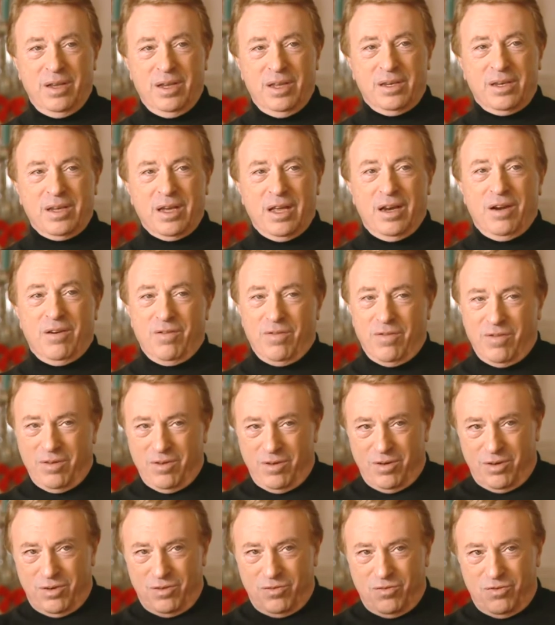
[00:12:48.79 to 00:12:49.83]
It kind of
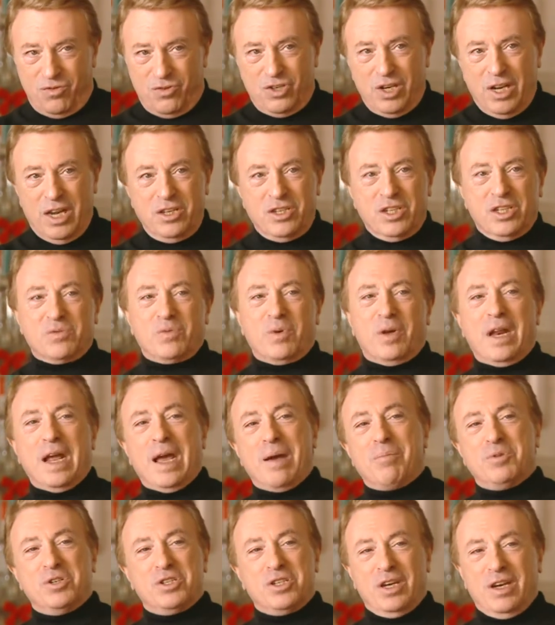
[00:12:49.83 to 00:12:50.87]
changes what
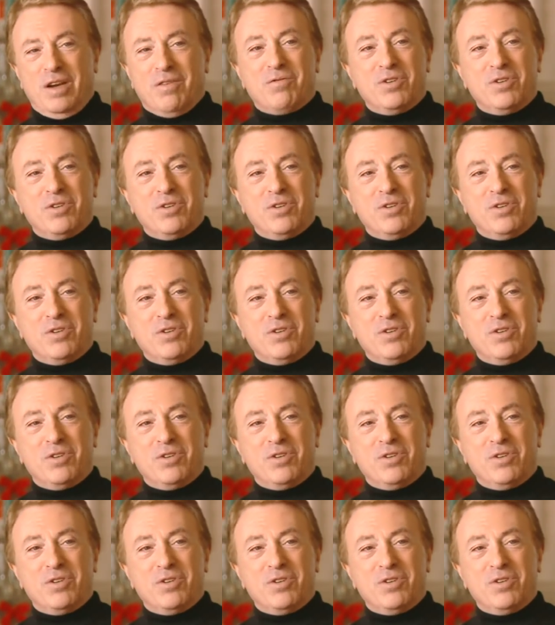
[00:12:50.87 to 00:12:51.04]
happens in